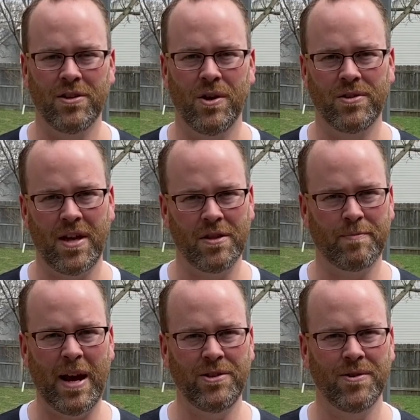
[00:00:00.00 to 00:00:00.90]
So it's on the
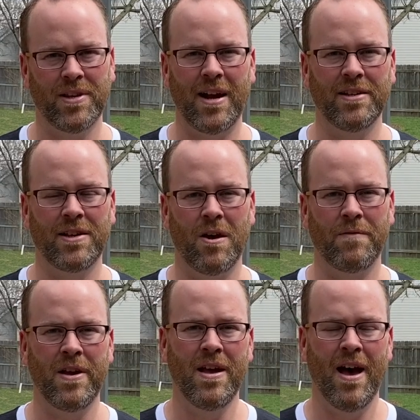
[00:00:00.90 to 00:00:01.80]
spicier side itself.
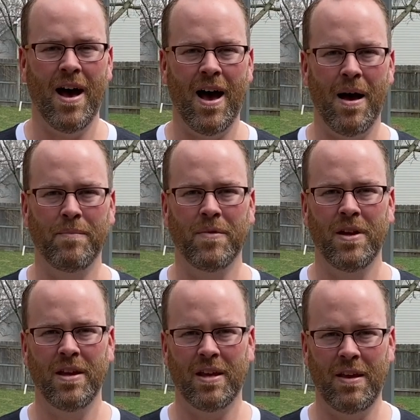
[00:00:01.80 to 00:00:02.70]

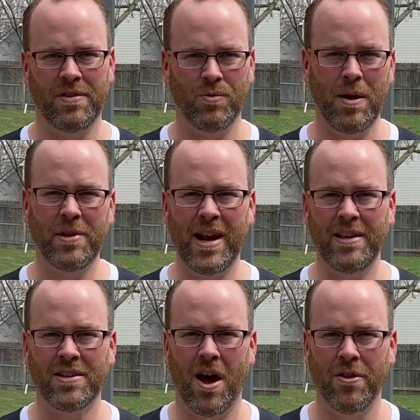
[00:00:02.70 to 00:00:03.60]
Gives the ribs a
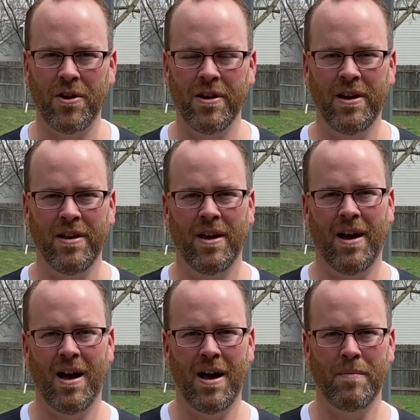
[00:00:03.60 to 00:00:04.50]
nice color,
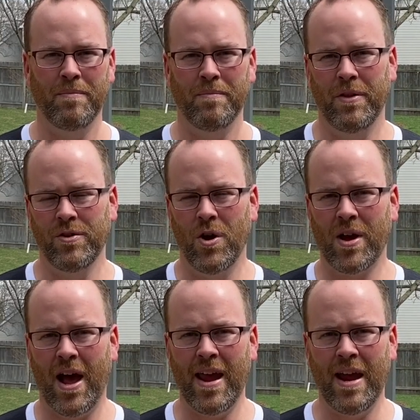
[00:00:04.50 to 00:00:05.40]
but there's no
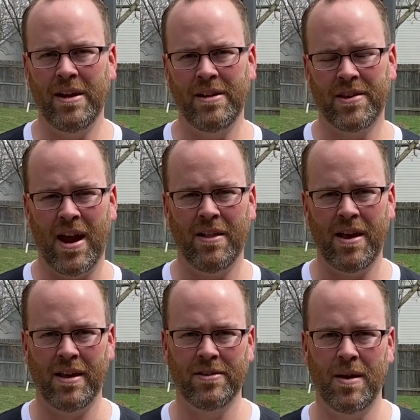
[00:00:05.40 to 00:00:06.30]
cayenne in it. It's kind of
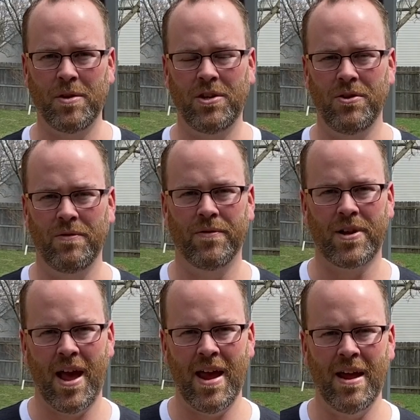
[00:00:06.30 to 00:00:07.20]
like a substitute for
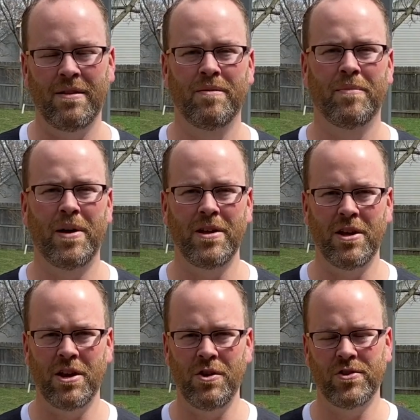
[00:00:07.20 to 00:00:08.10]
cayenne, but you
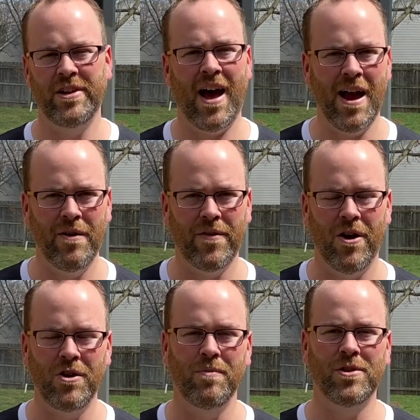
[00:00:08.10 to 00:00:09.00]
can use it in higher volume.